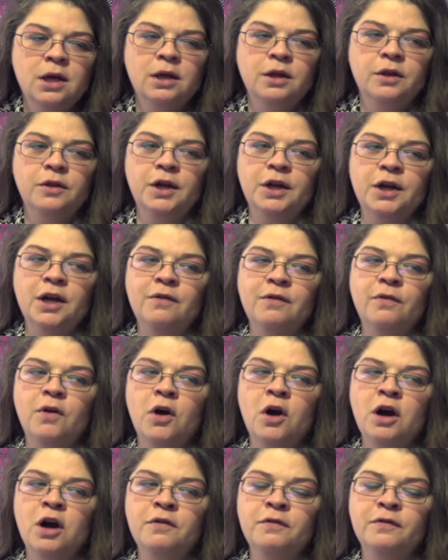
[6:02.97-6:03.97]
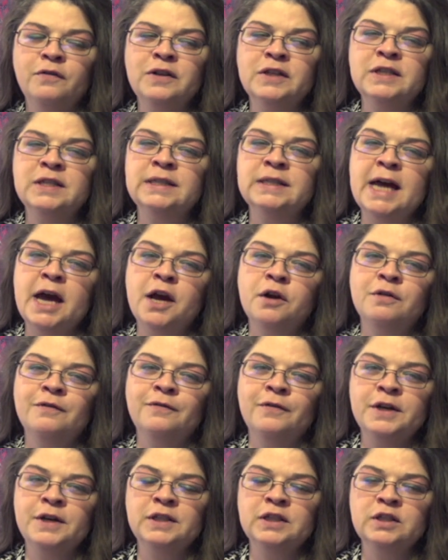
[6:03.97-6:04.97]
that I've often
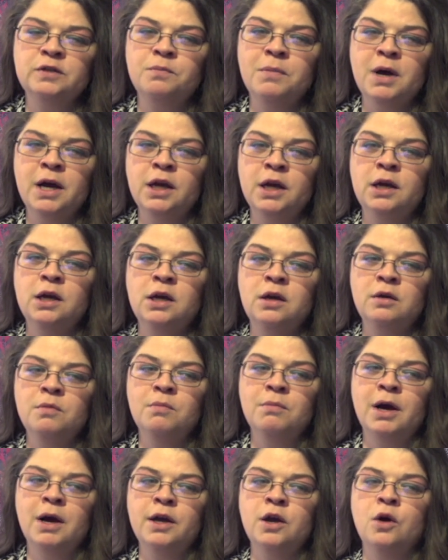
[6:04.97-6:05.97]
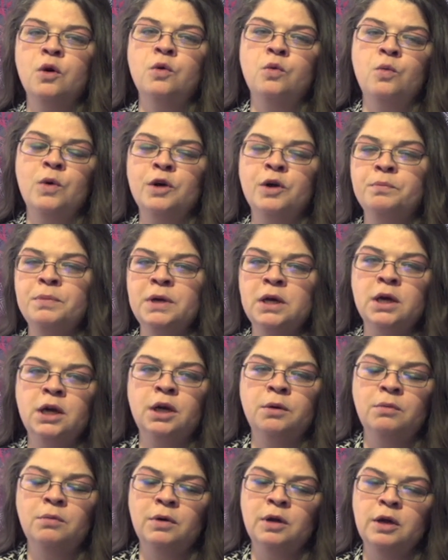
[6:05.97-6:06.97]
sacrificed my own
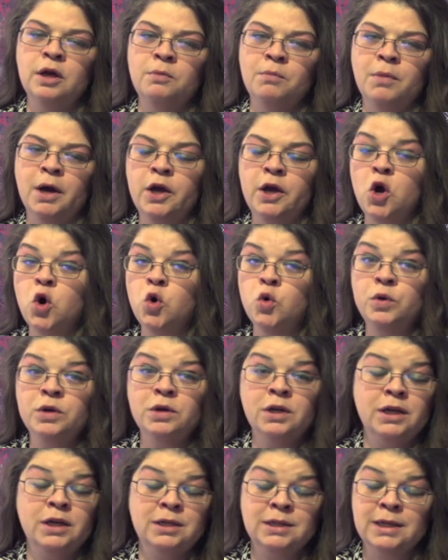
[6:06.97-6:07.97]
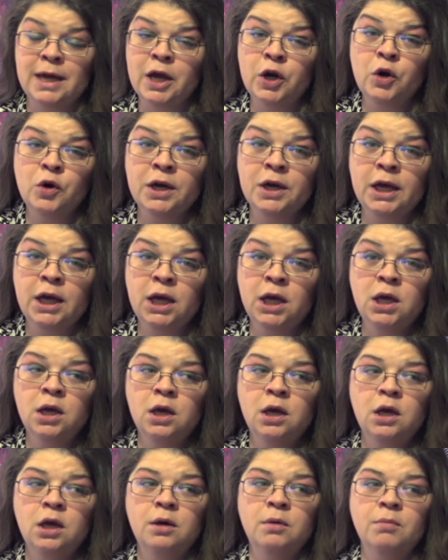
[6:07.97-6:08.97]
well-being and my own integrity,
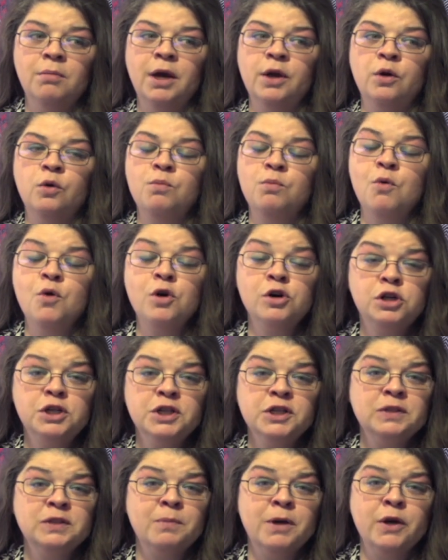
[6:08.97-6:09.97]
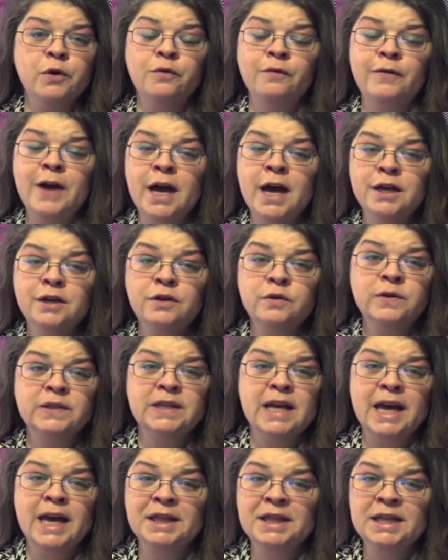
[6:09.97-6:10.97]
my own morals, my own
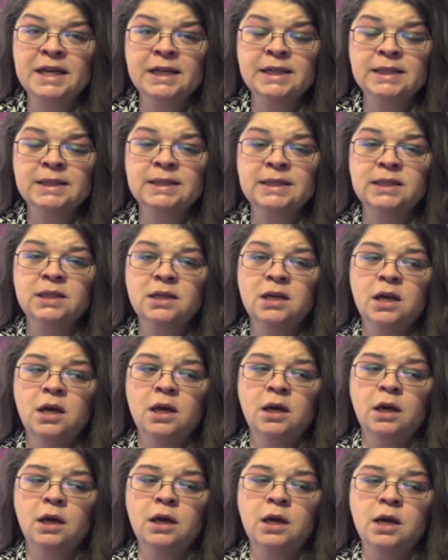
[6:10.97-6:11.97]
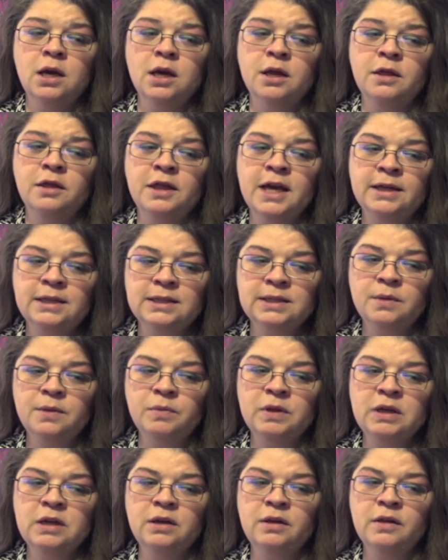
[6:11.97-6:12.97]
values, ethics, and that's
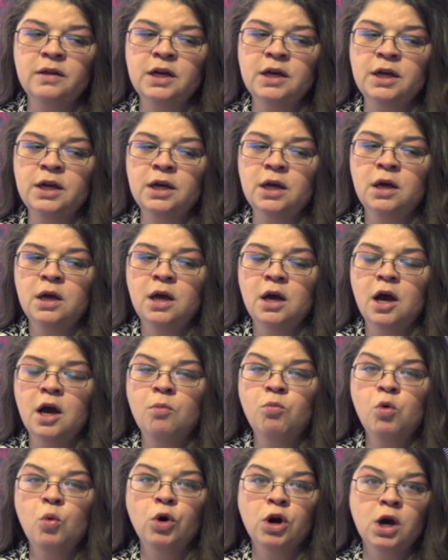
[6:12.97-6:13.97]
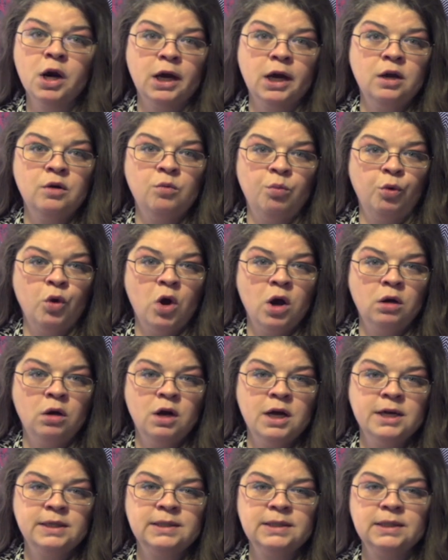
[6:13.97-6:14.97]
something that I'm a work in
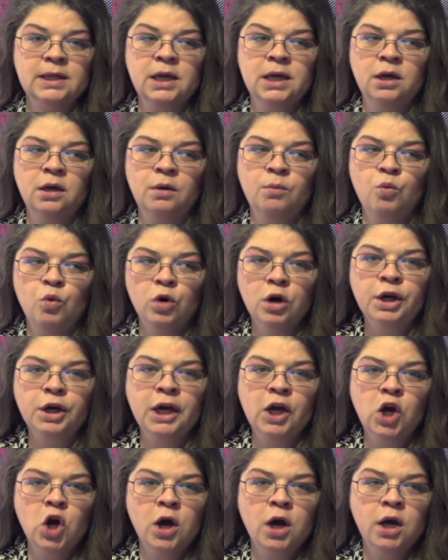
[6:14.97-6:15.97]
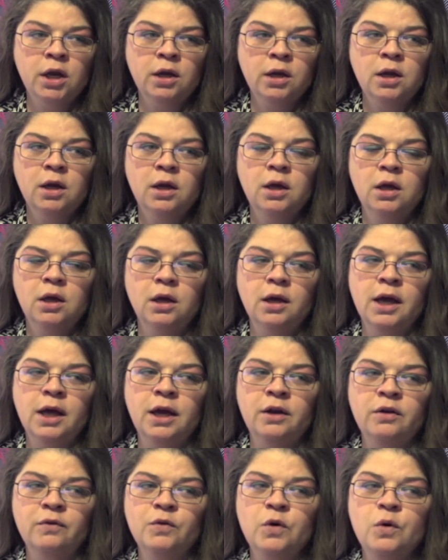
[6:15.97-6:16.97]
progress and I'm working on.
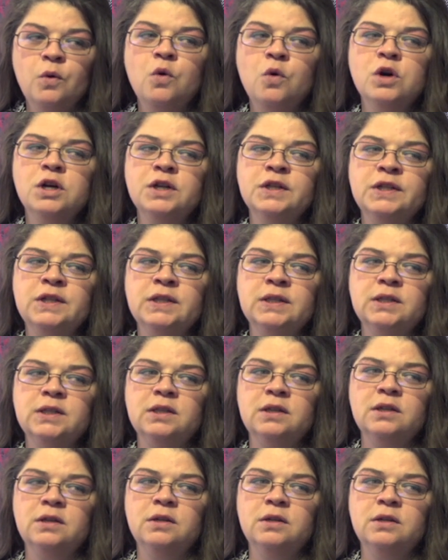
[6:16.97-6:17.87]
And of course,